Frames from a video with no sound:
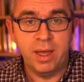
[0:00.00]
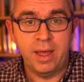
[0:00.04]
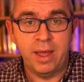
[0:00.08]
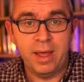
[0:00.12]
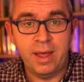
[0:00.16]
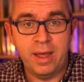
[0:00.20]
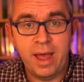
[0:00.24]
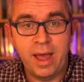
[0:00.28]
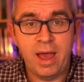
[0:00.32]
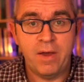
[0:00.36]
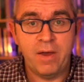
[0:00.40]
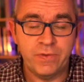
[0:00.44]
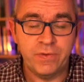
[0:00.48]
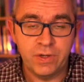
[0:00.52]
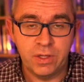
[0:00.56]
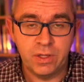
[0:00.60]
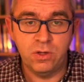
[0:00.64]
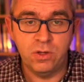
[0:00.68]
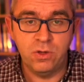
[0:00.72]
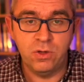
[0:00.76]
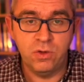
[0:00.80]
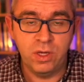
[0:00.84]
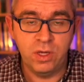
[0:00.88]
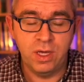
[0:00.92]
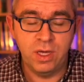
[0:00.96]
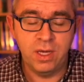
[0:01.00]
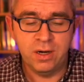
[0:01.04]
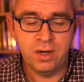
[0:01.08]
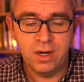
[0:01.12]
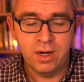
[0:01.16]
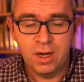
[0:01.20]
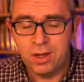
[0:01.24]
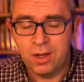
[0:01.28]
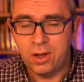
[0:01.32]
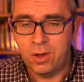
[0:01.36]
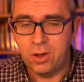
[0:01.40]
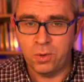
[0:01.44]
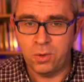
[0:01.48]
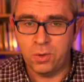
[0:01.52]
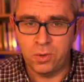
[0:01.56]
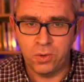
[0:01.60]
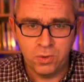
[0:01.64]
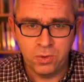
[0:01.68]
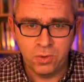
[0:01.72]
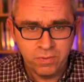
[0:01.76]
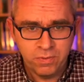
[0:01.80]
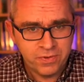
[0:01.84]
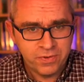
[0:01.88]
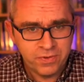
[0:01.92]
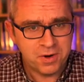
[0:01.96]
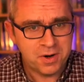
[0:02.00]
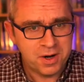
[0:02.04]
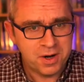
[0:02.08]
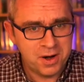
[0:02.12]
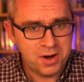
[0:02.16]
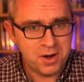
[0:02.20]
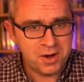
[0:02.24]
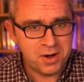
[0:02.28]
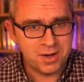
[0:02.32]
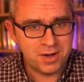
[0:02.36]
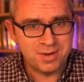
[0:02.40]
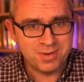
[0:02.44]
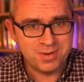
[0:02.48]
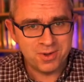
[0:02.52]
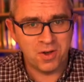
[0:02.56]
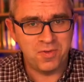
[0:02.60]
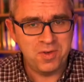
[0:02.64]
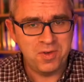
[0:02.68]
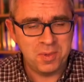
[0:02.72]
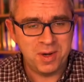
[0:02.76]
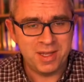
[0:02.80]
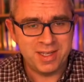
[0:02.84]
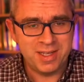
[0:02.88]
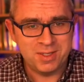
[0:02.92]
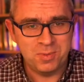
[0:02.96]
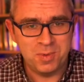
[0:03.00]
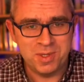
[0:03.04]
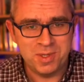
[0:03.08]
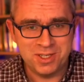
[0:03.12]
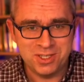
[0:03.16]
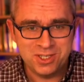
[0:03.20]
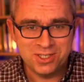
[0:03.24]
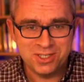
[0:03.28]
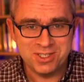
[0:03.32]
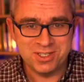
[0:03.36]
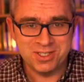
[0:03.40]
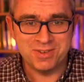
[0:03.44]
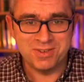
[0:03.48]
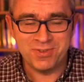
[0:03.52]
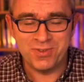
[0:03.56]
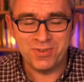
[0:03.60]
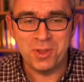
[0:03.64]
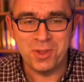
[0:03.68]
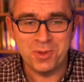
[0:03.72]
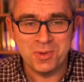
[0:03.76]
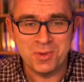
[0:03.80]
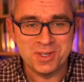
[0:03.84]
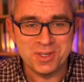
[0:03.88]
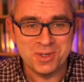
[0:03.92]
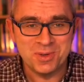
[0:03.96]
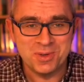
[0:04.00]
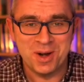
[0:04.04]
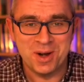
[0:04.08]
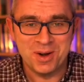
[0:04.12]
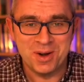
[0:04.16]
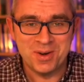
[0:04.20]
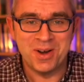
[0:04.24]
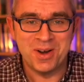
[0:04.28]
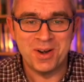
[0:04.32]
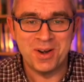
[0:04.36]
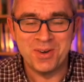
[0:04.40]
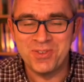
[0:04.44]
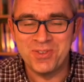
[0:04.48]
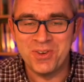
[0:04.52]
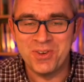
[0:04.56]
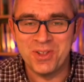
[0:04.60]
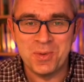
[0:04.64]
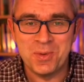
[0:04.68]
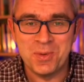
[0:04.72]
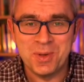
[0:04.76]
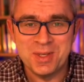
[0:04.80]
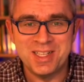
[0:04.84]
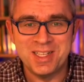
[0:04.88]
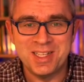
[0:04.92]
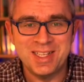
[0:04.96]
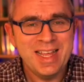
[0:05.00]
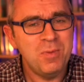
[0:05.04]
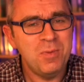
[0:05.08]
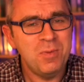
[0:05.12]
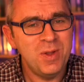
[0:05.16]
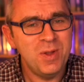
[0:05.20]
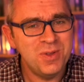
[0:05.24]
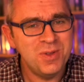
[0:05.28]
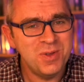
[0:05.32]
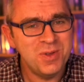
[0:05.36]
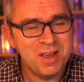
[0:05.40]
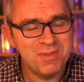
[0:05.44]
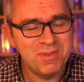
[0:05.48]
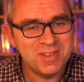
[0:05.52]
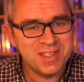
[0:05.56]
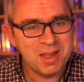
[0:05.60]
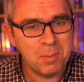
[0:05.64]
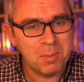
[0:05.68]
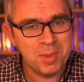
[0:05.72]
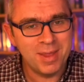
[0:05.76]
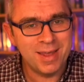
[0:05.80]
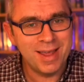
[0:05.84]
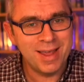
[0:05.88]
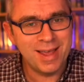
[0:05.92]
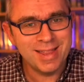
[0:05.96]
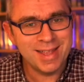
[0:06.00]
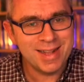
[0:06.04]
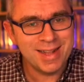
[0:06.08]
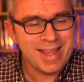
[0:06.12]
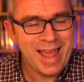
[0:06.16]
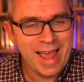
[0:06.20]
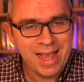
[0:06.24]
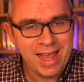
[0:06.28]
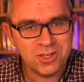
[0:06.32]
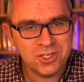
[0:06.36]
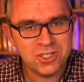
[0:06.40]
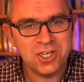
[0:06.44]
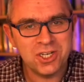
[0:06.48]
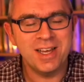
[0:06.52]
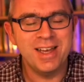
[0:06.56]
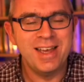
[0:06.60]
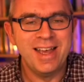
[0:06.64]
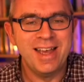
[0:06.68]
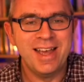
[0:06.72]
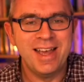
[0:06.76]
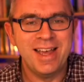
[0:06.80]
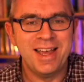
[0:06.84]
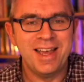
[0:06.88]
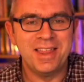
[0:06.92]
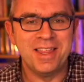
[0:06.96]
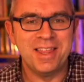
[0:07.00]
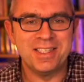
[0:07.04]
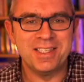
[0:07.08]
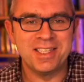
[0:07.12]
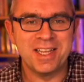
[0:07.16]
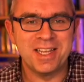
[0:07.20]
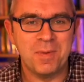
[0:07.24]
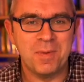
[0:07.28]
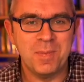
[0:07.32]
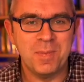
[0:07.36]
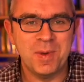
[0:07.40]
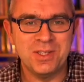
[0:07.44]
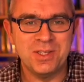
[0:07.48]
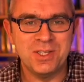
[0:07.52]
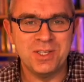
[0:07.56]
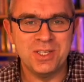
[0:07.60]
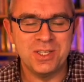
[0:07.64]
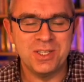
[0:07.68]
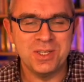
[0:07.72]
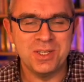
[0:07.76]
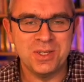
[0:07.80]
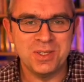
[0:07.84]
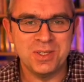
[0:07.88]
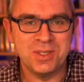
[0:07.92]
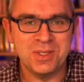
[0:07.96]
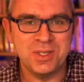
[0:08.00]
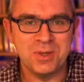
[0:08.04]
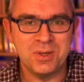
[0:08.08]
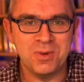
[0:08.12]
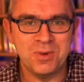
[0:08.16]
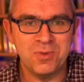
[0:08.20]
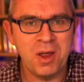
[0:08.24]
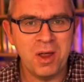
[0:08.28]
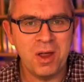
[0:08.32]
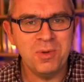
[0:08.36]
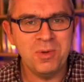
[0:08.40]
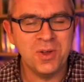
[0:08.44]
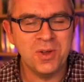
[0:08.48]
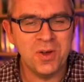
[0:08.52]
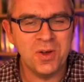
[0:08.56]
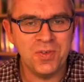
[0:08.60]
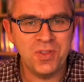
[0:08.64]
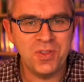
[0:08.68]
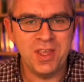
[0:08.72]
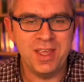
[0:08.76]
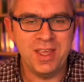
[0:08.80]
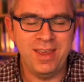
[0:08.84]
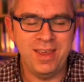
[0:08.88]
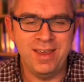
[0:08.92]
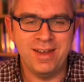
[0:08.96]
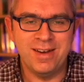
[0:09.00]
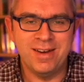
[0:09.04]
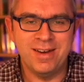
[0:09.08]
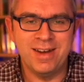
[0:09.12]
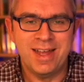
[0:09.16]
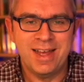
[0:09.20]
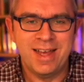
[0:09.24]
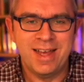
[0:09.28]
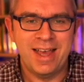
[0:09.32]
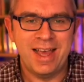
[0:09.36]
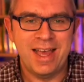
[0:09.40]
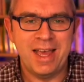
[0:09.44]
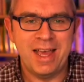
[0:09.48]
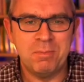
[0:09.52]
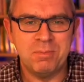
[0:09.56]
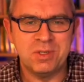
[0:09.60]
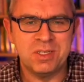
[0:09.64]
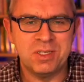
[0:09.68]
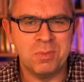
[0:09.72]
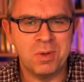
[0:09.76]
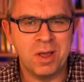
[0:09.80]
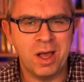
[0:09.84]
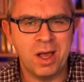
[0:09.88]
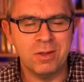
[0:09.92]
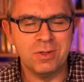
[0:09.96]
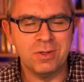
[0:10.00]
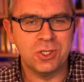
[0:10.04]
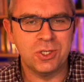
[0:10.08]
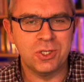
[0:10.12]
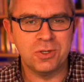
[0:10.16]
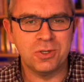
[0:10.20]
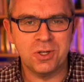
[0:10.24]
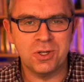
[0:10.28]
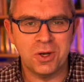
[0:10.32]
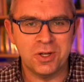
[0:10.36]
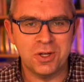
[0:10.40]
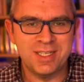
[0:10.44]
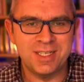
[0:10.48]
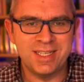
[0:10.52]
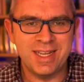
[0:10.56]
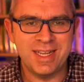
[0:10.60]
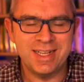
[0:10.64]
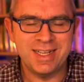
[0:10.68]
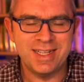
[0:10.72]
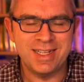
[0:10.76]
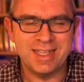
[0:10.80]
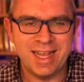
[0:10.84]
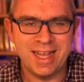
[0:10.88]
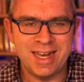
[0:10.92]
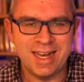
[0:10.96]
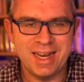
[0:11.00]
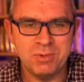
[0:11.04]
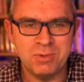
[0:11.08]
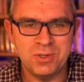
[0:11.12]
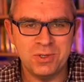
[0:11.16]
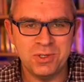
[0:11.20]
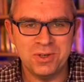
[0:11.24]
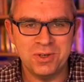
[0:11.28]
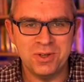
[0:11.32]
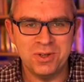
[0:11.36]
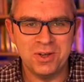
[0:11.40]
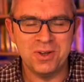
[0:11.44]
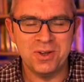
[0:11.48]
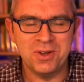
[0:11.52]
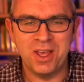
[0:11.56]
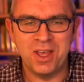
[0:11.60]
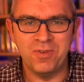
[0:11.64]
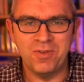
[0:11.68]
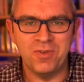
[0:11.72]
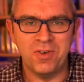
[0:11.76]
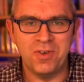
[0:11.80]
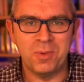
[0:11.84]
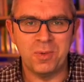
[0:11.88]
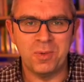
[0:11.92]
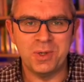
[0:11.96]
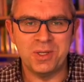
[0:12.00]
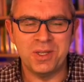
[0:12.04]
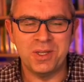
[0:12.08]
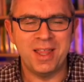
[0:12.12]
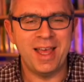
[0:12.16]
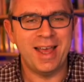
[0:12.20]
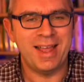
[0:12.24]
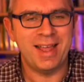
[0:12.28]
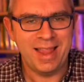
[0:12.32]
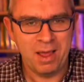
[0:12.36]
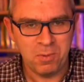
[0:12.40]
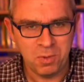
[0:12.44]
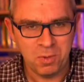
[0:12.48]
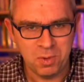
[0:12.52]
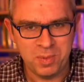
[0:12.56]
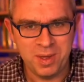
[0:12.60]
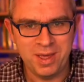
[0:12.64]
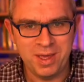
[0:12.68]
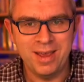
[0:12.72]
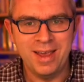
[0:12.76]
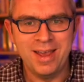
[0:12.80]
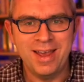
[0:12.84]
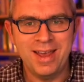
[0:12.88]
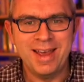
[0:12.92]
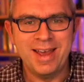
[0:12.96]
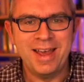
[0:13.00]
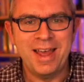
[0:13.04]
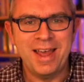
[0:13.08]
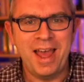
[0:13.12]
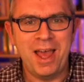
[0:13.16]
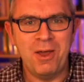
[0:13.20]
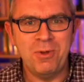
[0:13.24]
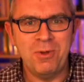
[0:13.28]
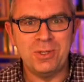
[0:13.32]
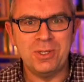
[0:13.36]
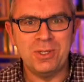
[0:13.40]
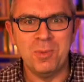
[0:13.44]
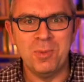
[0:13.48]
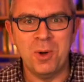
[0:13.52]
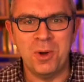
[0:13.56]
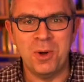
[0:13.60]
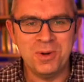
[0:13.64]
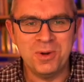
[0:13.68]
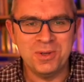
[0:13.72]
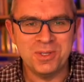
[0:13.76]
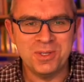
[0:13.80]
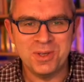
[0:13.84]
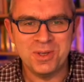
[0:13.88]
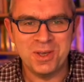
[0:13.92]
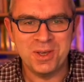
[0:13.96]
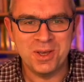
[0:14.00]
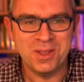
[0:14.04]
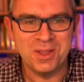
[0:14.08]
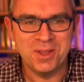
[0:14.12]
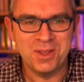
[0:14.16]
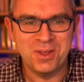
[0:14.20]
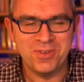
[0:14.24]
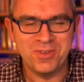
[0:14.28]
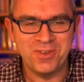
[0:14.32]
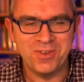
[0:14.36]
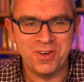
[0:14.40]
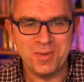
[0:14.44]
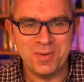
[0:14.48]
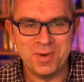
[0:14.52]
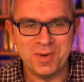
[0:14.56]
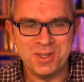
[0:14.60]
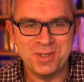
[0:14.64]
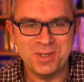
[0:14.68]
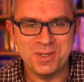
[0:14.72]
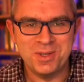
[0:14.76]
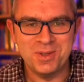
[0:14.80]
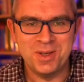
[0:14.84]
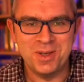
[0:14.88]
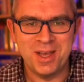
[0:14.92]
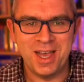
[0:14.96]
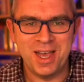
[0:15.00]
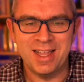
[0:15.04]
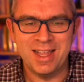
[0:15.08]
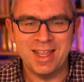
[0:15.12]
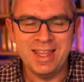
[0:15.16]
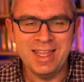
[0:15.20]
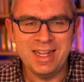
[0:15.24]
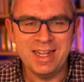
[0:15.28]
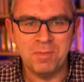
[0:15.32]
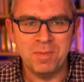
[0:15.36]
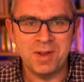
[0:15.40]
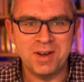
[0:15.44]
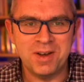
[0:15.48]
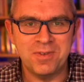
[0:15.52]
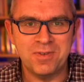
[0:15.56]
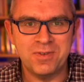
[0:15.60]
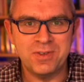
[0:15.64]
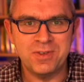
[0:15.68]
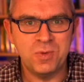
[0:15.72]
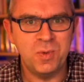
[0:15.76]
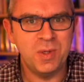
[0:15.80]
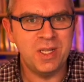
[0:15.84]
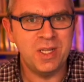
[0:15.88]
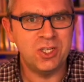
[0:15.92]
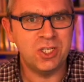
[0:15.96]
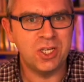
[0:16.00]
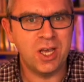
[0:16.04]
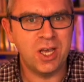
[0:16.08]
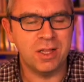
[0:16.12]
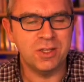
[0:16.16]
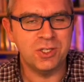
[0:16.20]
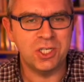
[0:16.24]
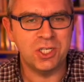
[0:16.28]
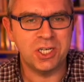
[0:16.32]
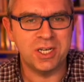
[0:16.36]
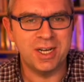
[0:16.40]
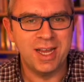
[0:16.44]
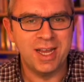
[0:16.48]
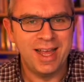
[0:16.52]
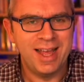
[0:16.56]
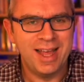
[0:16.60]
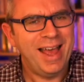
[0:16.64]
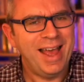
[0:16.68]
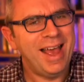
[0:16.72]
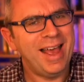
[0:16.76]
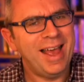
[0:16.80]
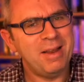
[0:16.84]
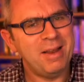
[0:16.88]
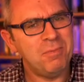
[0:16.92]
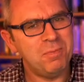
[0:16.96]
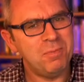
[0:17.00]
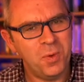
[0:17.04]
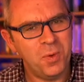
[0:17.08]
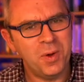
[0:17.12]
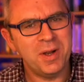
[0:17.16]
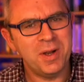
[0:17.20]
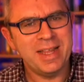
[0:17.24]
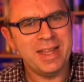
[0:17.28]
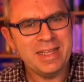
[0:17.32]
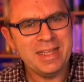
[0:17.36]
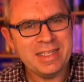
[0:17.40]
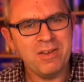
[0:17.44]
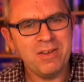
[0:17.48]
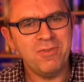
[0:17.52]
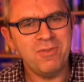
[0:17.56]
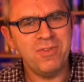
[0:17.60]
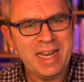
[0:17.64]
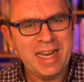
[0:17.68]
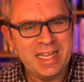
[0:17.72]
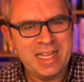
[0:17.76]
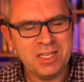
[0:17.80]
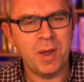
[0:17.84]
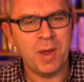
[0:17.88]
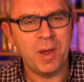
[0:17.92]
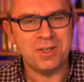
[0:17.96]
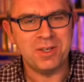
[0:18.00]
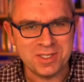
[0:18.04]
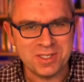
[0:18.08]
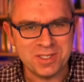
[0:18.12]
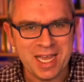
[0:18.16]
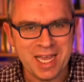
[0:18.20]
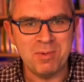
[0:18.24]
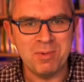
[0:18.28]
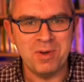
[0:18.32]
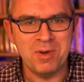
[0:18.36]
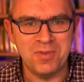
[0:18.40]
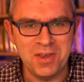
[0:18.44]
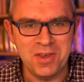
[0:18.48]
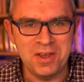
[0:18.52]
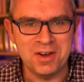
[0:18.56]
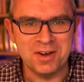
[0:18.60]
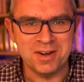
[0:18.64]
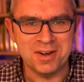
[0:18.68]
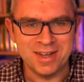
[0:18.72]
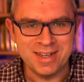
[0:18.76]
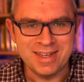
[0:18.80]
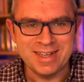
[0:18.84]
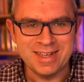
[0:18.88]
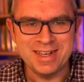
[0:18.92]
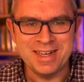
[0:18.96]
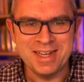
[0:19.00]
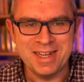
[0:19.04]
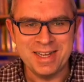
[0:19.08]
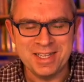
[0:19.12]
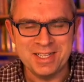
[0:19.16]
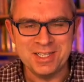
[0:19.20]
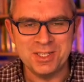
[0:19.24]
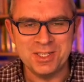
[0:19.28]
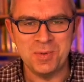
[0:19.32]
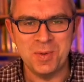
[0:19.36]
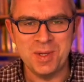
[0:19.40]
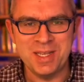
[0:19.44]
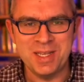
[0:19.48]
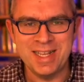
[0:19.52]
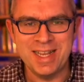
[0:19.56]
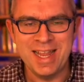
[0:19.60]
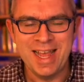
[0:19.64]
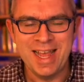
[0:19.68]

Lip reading: after the new year. Although for our Coffee Break Swedish followers who are following us today, we do have something a little extra that's coming just to round off the year, some cultural content, and I'm sure you're looking forward to that. That will be out tomorrow, so you can look forward to a little bit of Swedish culture at what is a very special time of year in Sweden.